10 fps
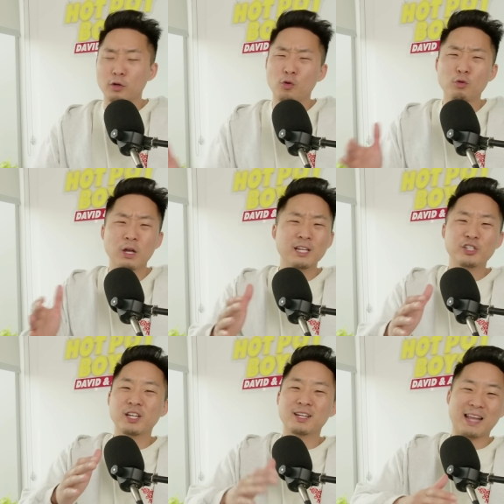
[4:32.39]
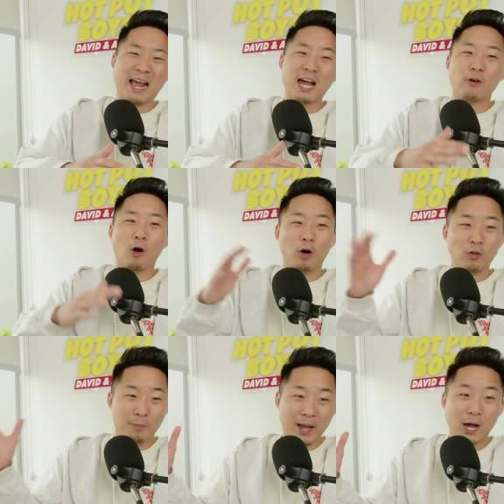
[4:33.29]
who she doesn't have
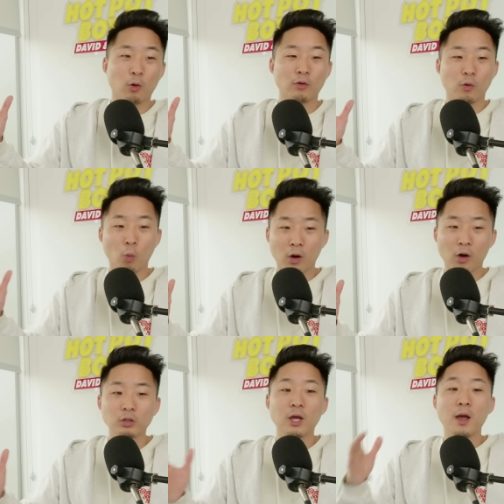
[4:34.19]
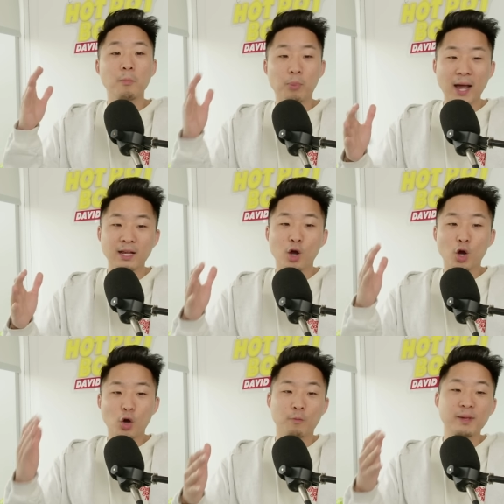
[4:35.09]
all the power in the world, but her